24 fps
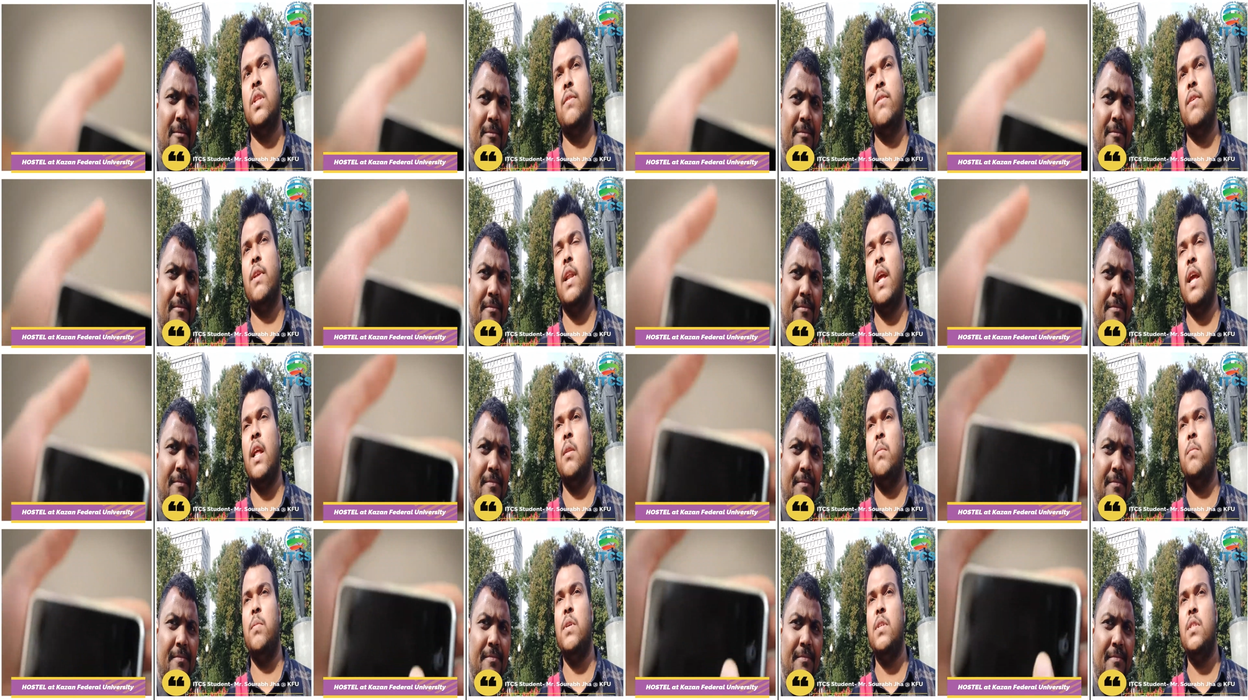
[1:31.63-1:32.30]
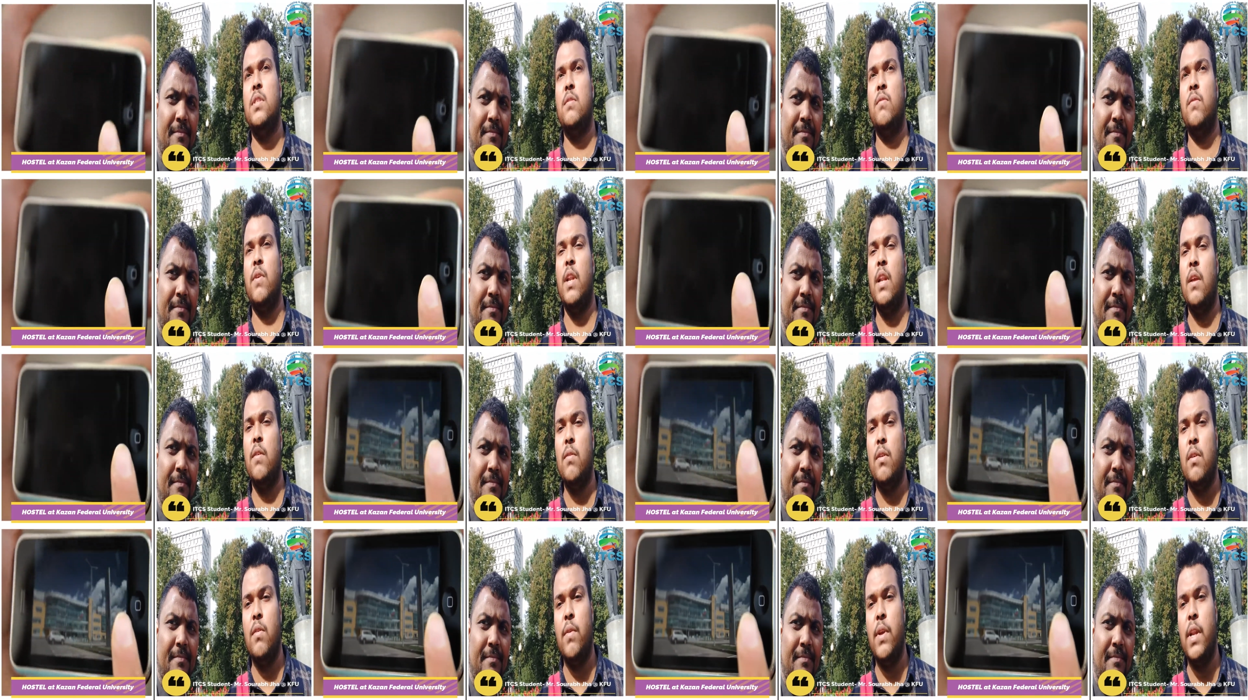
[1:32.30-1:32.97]
Speaker 1: they will help us
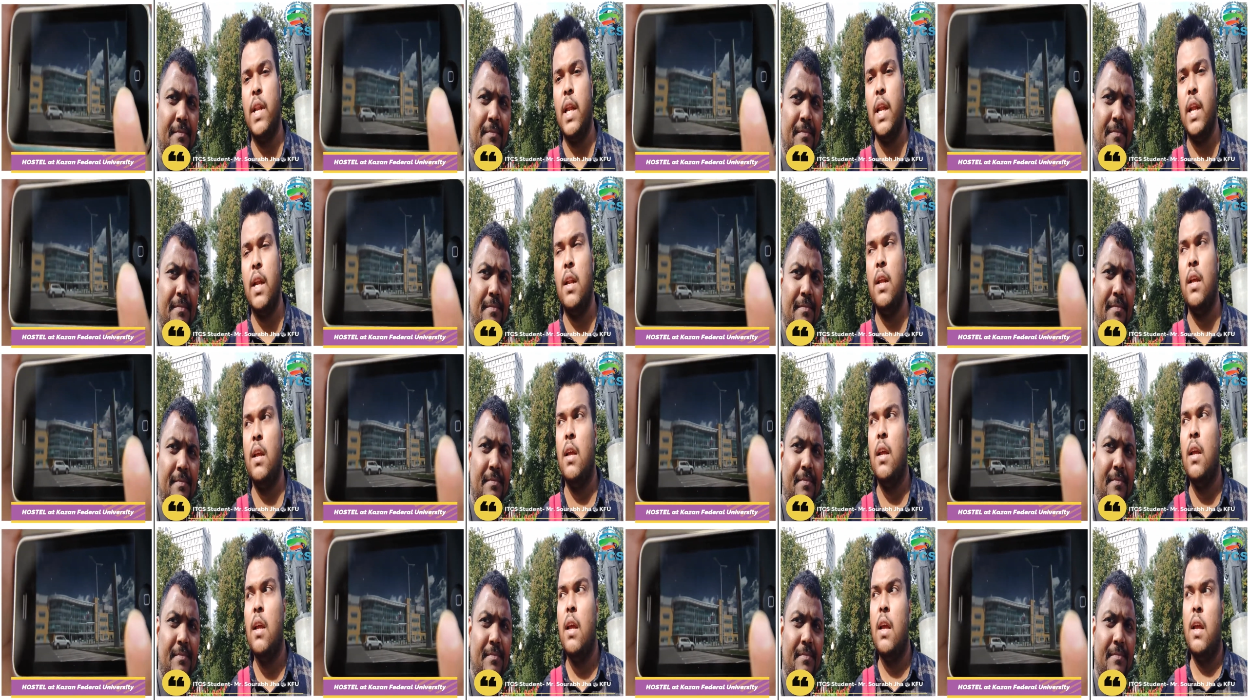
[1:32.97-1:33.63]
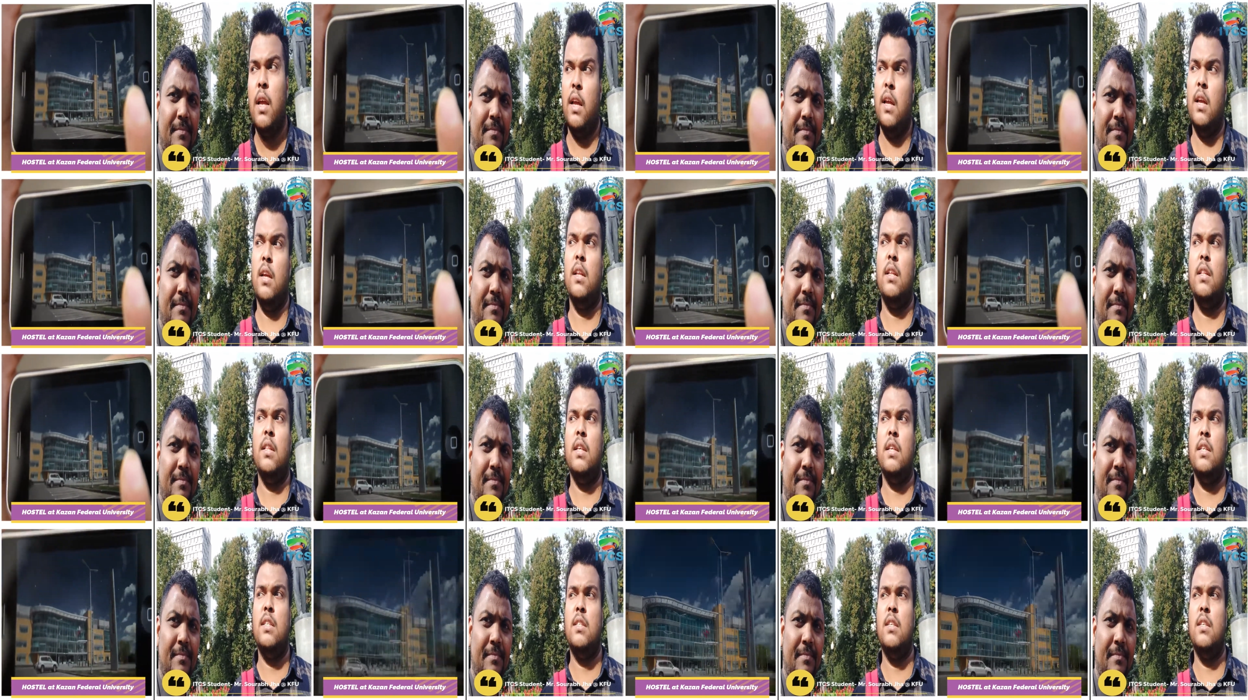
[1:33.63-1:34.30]
whenever we need, and the